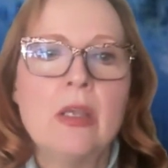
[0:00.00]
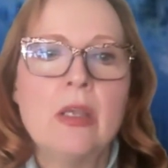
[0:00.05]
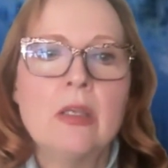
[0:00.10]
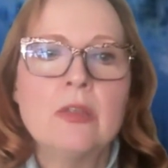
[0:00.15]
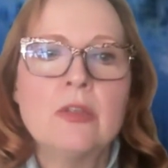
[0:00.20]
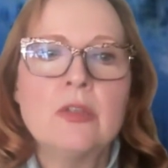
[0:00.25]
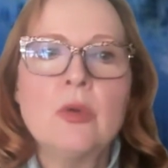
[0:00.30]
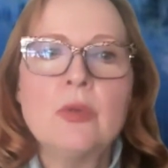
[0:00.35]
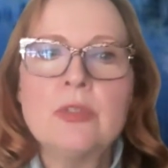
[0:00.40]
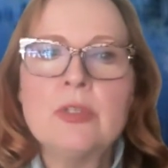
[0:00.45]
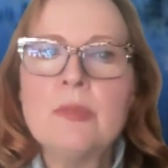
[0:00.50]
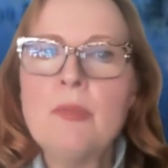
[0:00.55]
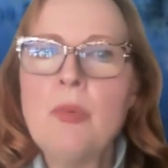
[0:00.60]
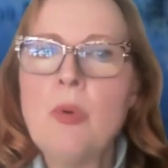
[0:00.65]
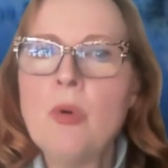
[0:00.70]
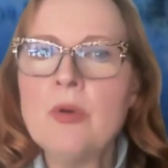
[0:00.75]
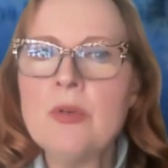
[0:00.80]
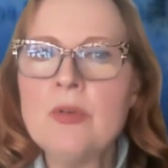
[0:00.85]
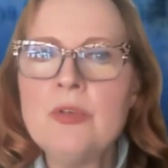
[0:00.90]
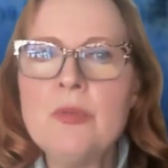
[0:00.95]
So it's
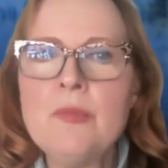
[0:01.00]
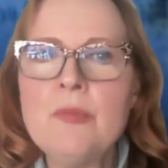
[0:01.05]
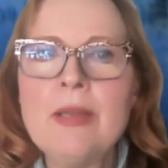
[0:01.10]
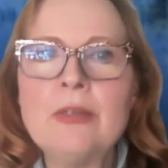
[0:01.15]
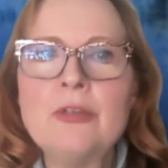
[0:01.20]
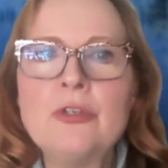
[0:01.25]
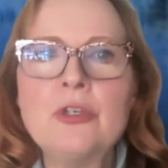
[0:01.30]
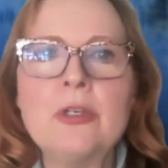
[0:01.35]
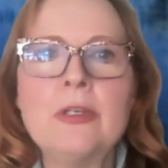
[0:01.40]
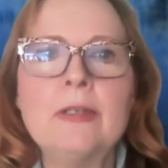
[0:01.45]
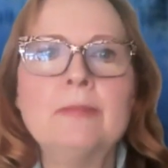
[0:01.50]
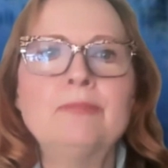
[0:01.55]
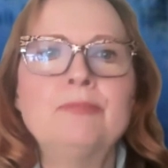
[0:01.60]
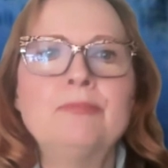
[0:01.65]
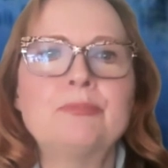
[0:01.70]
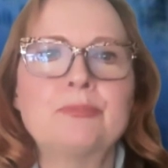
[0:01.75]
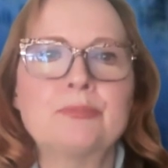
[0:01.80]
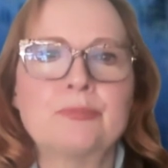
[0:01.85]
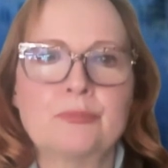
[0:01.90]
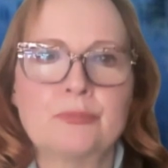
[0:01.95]
important to mention
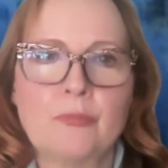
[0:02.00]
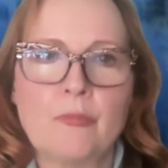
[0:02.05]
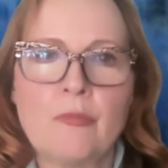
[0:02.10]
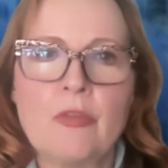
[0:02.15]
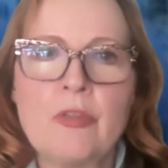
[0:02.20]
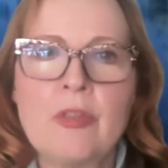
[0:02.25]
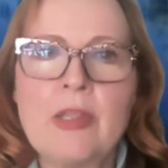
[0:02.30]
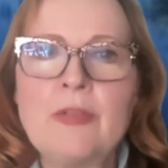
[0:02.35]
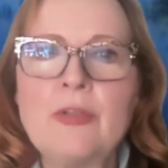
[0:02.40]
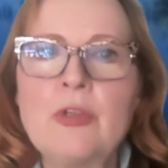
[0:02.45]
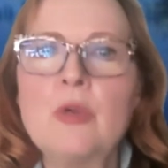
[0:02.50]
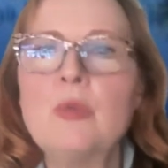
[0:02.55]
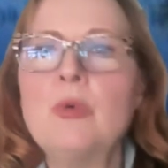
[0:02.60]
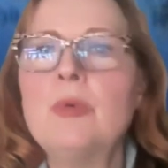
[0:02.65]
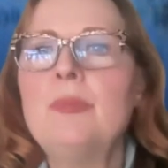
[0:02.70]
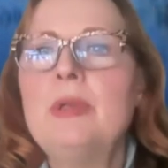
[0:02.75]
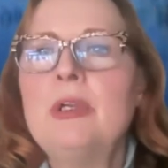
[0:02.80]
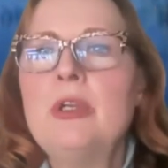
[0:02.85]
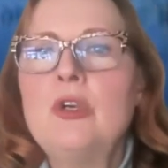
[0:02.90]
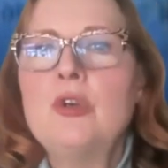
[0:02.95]
that there will
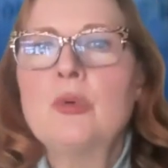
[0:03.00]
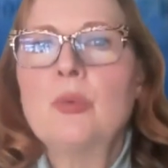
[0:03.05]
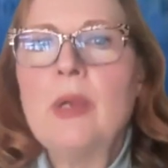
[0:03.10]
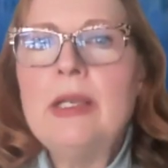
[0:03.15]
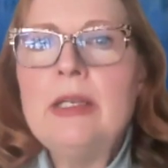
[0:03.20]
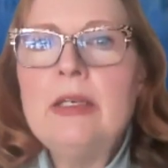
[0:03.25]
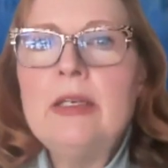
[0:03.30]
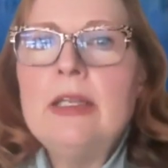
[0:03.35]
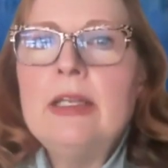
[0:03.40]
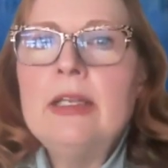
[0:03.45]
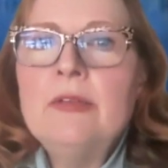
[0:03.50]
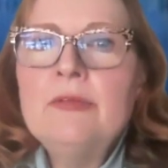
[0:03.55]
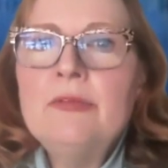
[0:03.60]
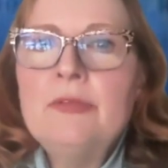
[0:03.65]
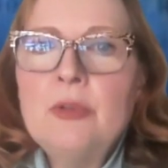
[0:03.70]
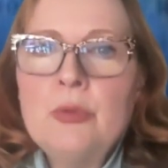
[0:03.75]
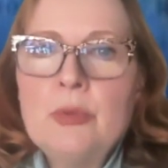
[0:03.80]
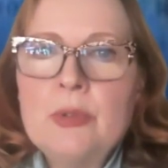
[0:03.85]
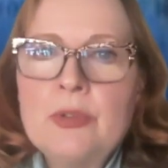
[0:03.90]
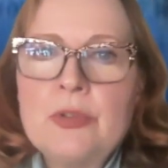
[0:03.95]
be great
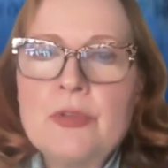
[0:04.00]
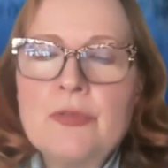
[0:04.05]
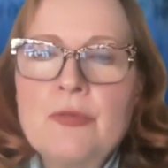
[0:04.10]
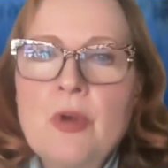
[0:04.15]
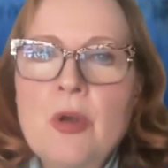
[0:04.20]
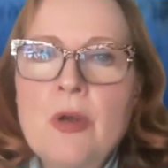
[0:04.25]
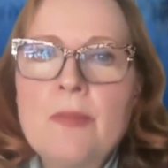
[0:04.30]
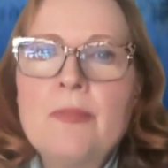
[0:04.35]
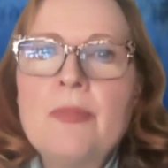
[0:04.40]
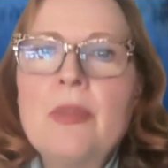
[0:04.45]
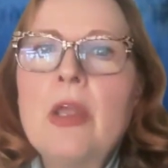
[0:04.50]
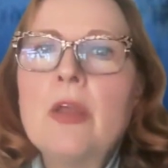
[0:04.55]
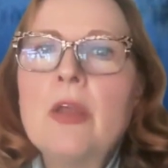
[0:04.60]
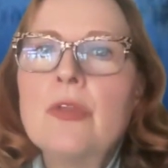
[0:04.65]
influence from